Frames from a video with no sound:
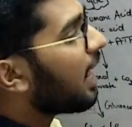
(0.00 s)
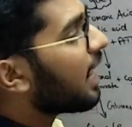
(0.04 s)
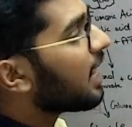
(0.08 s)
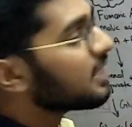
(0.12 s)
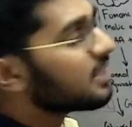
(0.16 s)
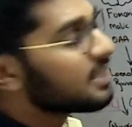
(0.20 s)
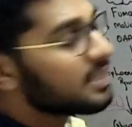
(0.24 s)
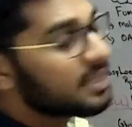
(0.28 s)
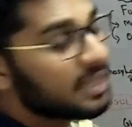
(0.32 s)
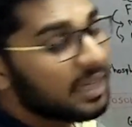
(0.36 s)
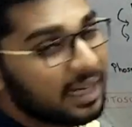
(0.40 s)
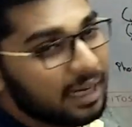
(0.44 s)

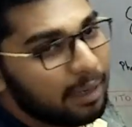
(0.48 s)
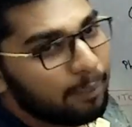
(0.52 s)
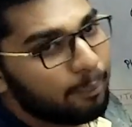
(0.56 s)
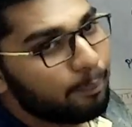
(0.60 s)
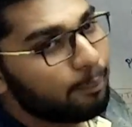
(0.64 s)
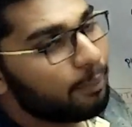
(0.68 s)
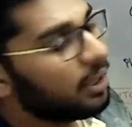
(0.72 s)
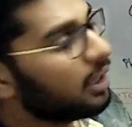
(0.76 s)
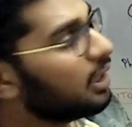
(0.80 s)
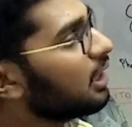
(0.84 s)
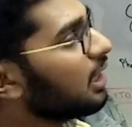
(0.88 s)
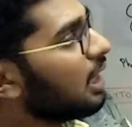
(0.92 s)
Hans
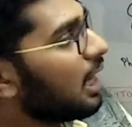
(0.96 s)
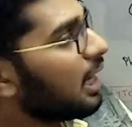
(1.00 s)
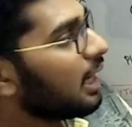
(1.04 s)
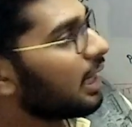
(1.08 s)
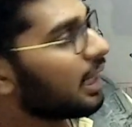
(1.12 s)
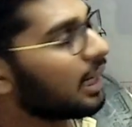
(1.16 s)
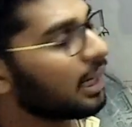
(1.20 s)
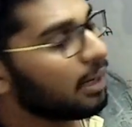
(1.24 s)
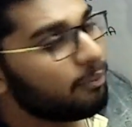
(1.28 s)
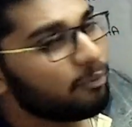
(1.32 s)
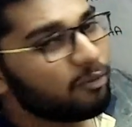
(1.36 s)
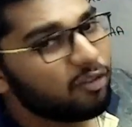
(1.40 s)
Krebs.
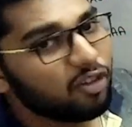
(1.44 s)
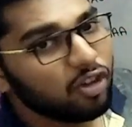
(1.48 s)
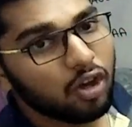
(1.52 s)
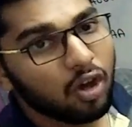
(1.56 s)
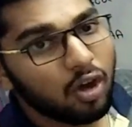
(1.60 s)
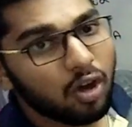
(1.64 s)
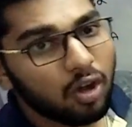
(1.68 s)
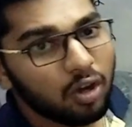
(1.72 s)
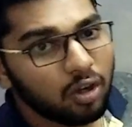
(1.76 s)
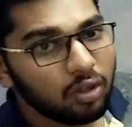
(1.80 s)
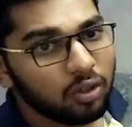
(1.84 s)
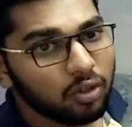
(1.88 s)
Krebs, we
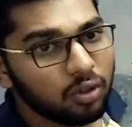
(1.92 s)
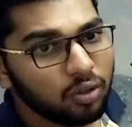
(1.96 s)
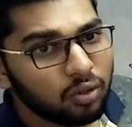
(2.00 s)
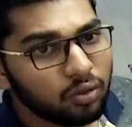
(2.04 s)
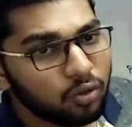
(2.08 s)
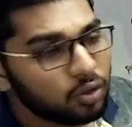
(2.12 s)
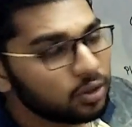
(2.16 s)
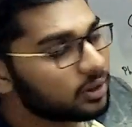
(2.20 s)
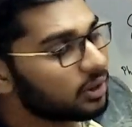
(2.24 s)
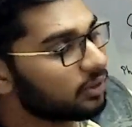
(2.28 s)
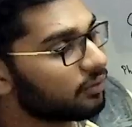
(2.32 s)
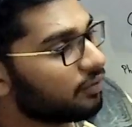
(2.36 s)
all know,
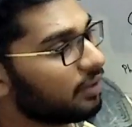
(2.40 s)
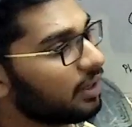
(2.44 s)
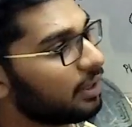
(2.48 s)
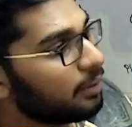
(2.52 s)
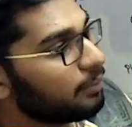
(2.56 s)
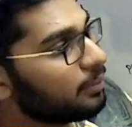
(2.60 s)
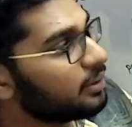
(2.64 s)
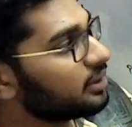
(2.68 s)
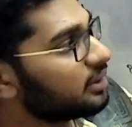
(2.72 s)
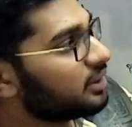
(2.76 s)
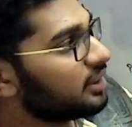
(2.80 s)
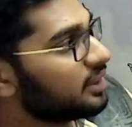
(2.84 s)
was a
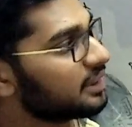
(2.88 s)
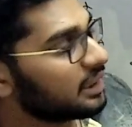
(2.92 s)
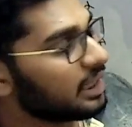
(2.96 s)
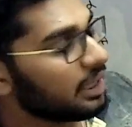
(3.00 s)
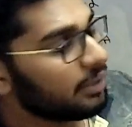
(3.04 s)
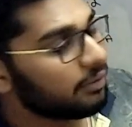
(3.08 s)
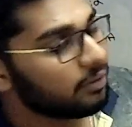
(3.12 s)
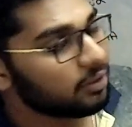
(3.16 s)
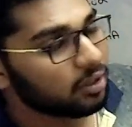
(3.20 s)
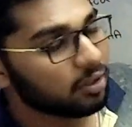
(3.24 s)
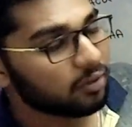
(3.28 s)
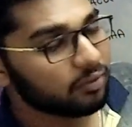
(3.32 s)
famous
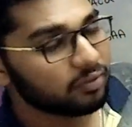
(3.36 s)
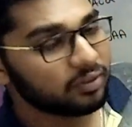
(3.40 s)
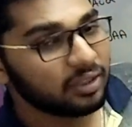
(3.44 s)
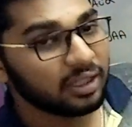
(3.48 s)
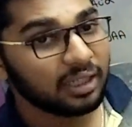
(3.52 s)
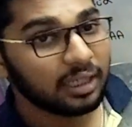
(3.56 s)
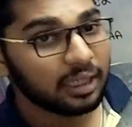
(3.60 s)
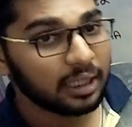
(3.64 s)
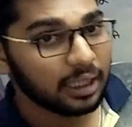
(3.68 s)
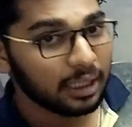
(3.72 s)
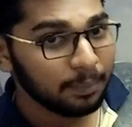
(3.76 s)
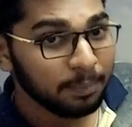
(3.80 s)
discoverer of
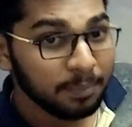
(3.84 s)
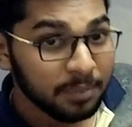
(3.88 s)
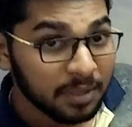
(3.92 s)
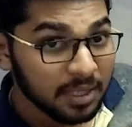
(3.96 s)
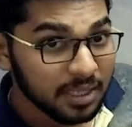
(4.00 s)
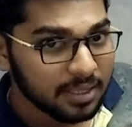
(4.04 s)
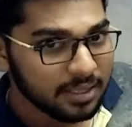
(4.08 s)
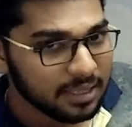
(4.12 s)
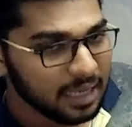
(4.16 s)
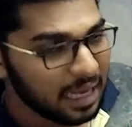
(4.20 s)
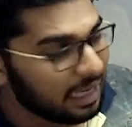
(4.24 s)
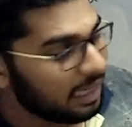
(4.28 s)
the Krebs
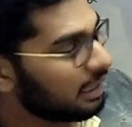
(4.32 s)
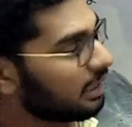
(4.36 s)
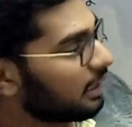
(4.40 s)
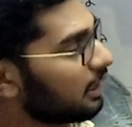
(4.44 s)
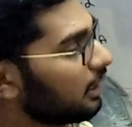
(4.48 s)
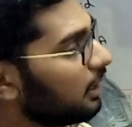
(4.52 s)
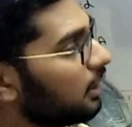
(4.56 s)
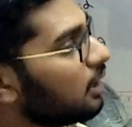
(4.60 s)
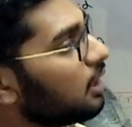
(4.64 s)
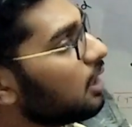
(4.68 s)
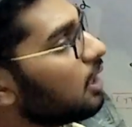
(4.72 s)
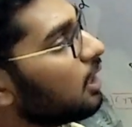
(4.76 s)

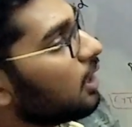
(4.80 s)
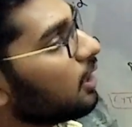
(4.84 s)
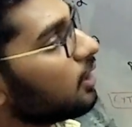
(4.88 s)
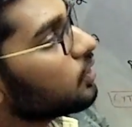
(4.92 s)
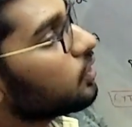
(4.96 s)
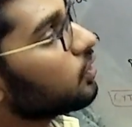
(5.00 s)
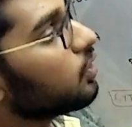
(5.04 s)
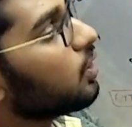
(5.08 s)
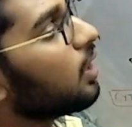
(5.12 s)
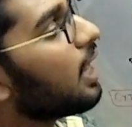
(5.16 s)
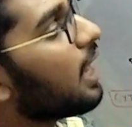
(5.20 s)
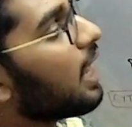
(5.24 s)
cycle.
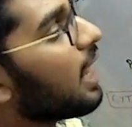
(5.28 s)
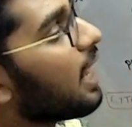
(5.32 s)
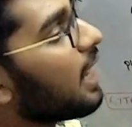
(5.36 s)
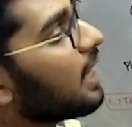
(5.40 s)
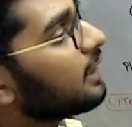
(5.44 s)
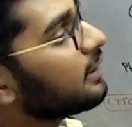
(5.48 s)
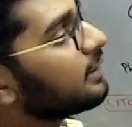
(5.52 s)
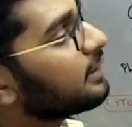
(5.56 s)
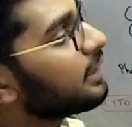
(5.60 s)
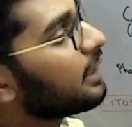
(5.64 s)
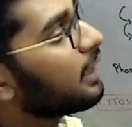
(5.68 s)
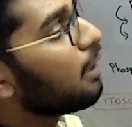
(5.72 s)
So
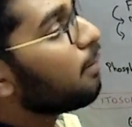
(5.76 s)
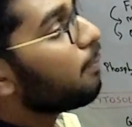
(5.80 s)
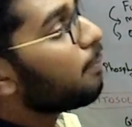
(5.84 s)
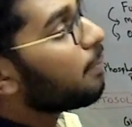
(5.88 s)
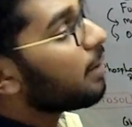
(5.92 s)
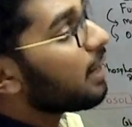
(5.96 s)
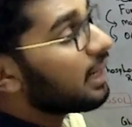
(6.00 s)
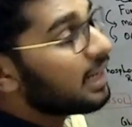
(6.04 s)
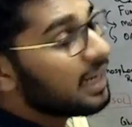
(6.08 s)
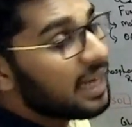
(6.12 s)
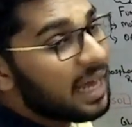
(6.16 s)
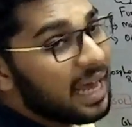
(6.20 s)
Hans Krebs
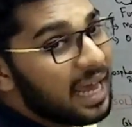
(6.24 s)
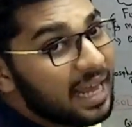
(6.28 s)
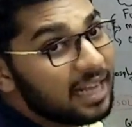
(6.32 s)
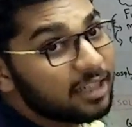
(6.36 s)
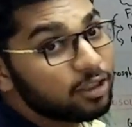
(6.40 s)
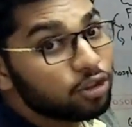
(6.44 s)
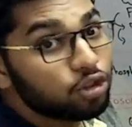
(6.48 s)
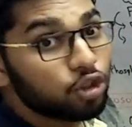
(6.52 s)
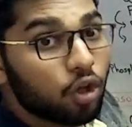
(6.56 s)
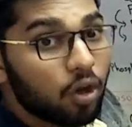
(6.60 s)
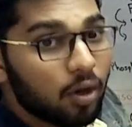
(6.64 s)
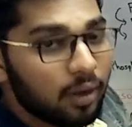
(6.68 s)
and
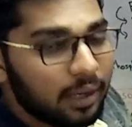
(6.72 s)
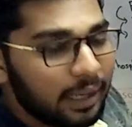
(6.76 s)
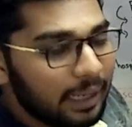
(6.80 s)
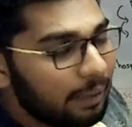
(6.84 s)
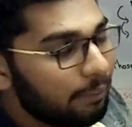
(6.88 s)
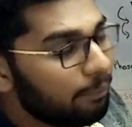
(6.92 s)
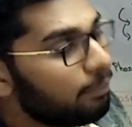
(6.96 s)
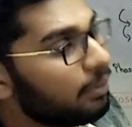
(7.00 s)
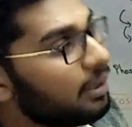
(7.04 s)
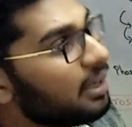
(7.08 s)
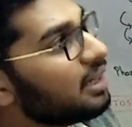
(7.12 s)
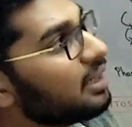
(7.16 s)
Hans
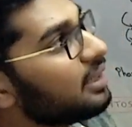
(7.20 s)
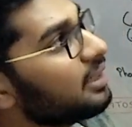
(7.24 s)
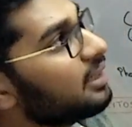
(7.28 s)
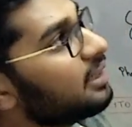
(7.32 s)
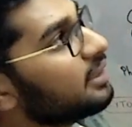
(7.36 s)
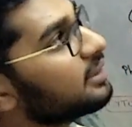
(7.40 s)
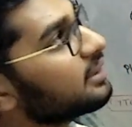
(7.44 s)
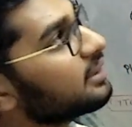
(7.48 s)
Korenberg